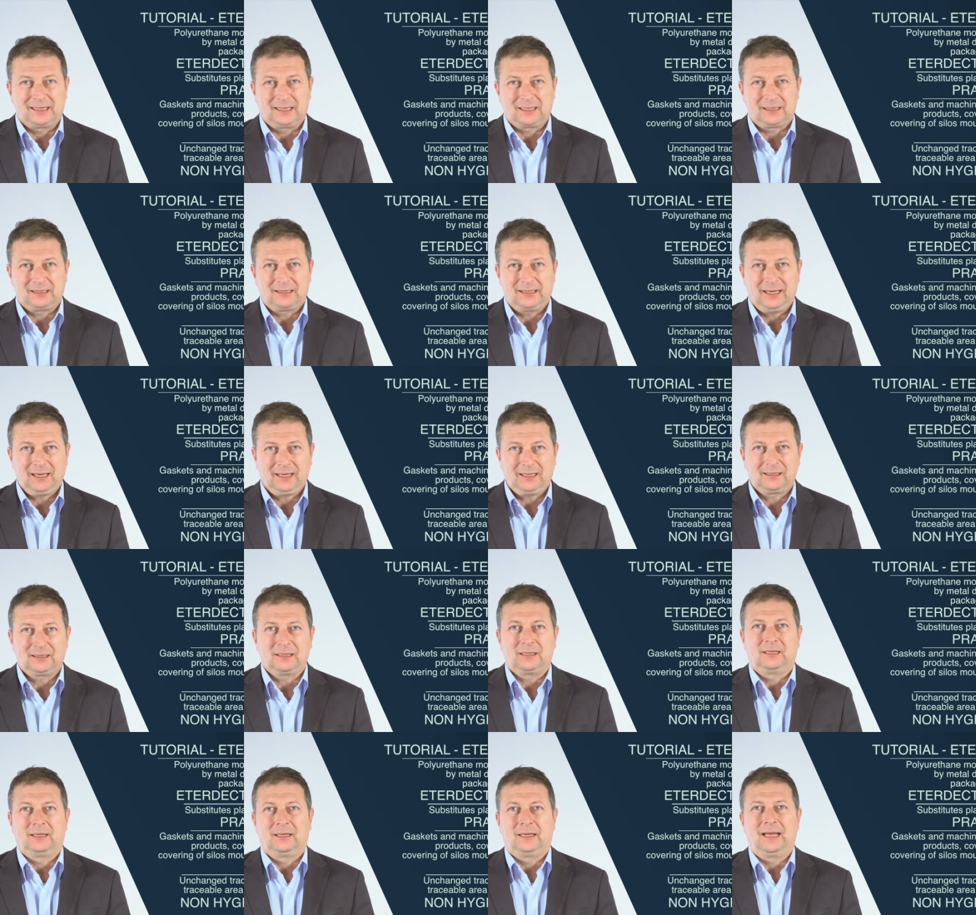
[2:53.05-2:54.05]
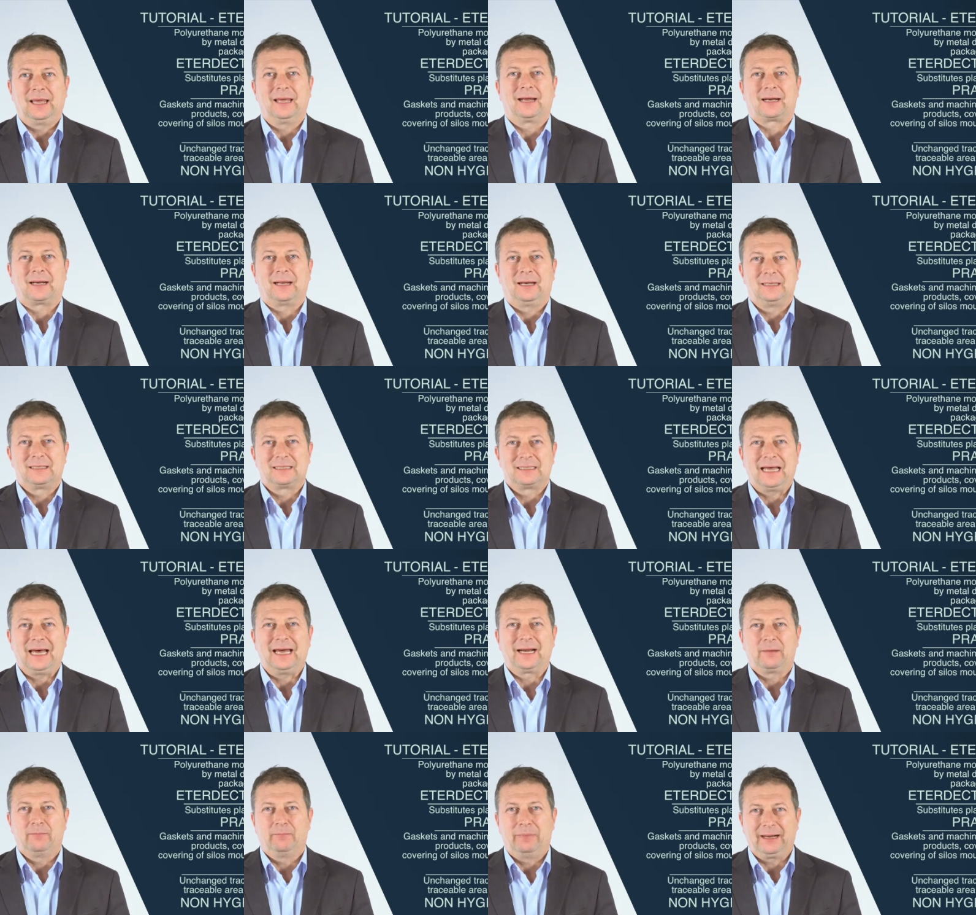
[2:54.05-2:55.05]
We can avoid tools or
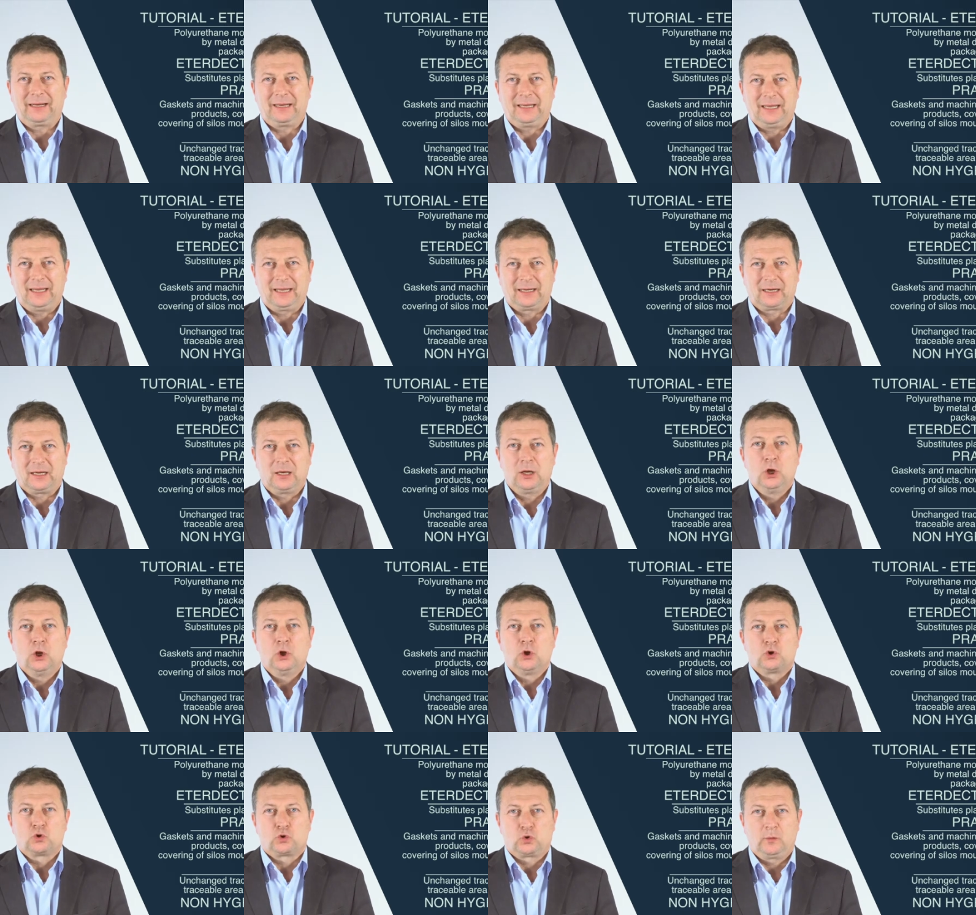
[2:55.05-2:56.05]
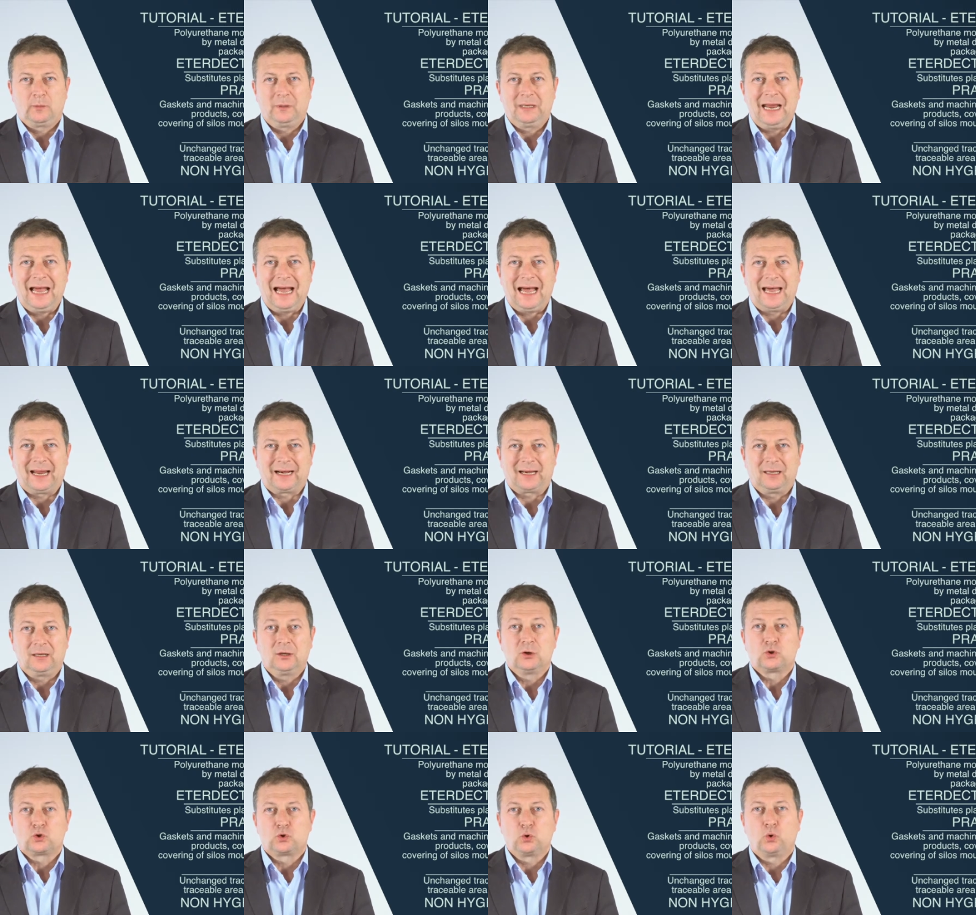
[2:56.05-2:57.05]
objects from falling onto the
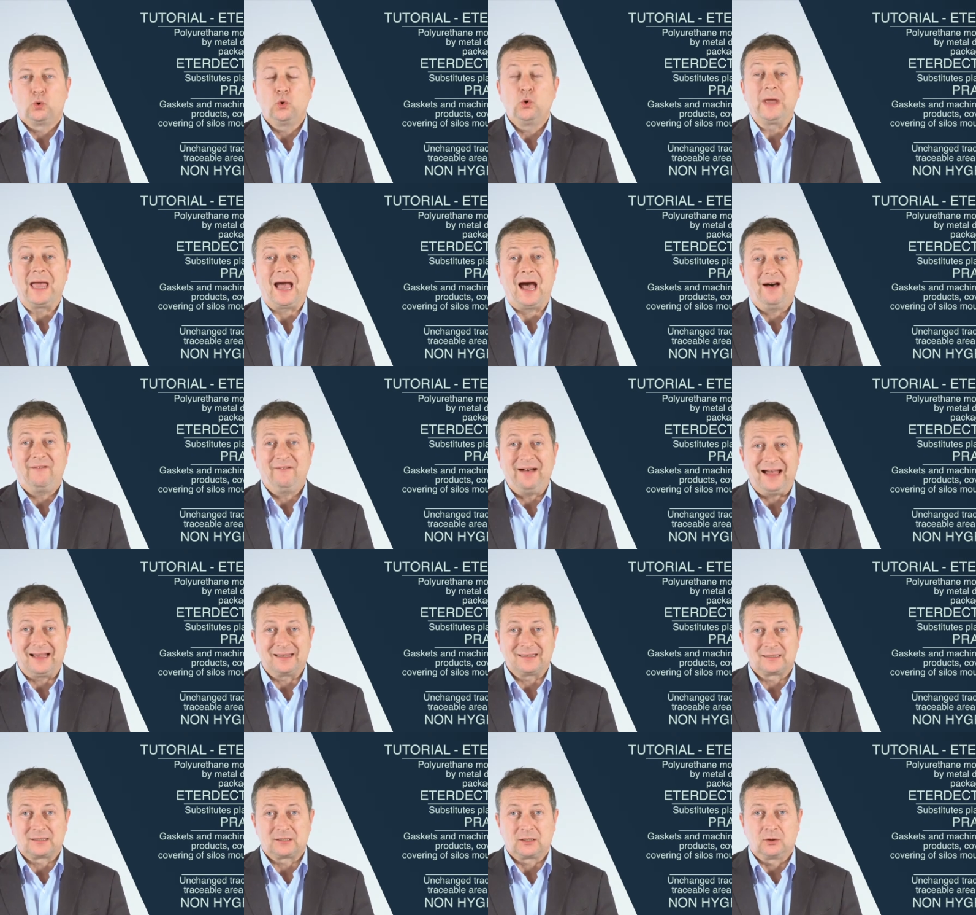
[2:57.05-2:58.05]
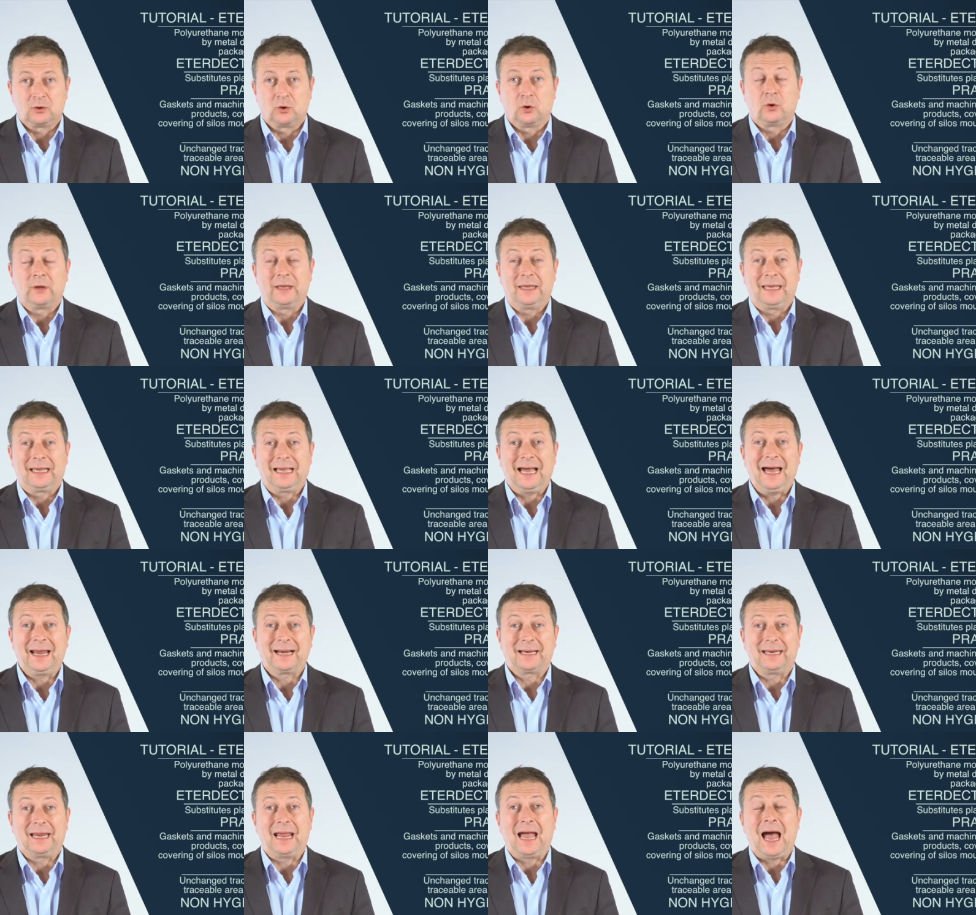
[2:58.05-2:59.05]
tracks where vehicles
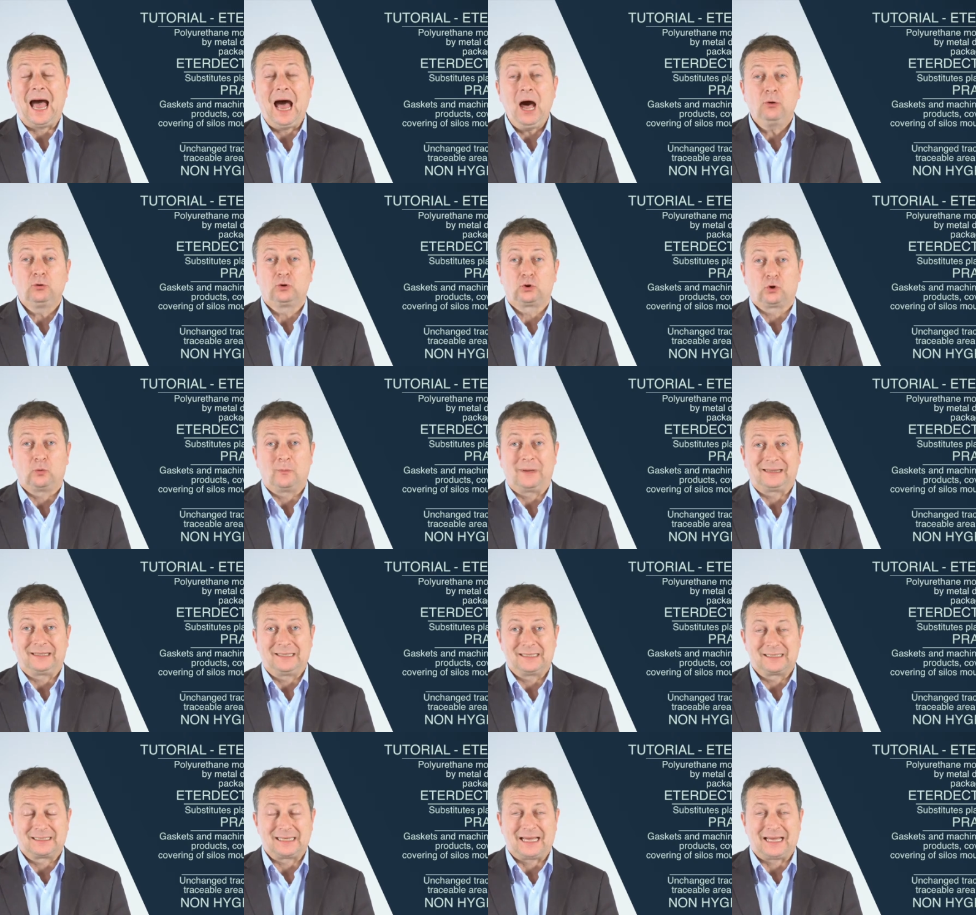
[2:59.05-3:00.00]
automatically roll along